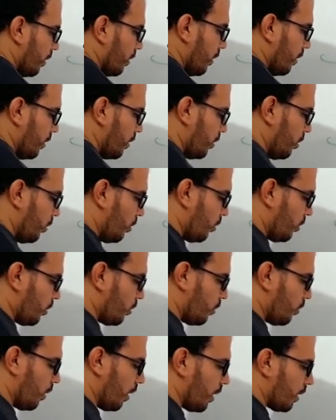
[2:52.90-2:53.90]
is
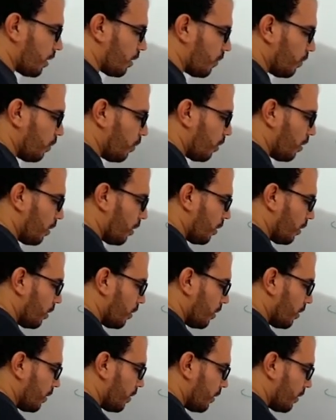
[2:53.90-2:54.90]
used to ask for
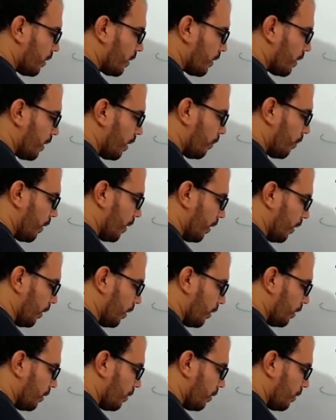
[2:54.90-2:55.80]
something.